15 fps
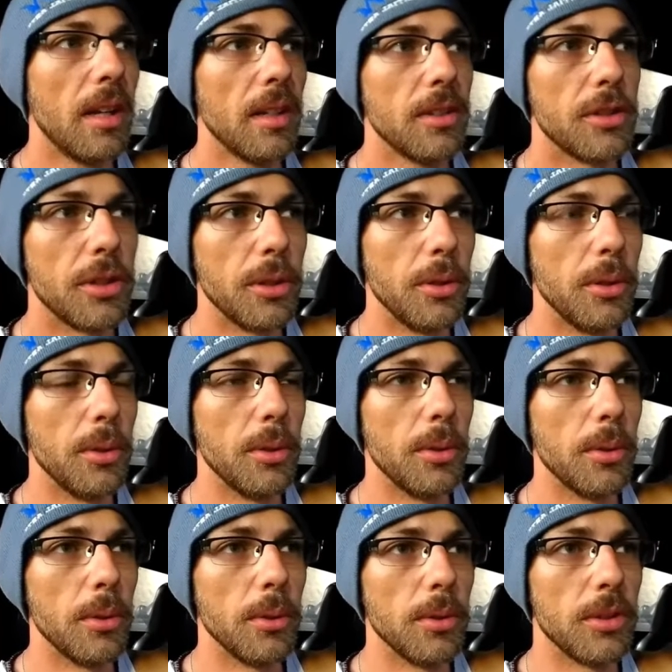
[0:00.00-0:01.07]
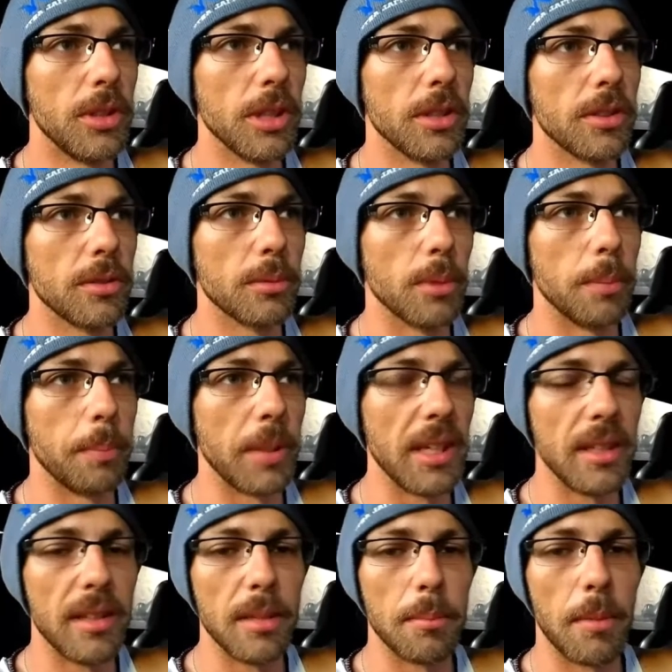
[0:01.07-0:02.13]
to just
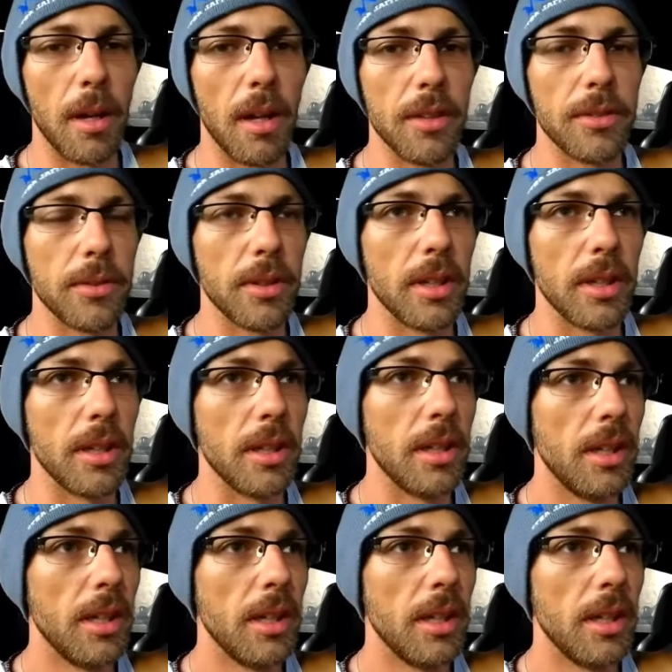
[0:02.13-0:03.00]
repeat the mantra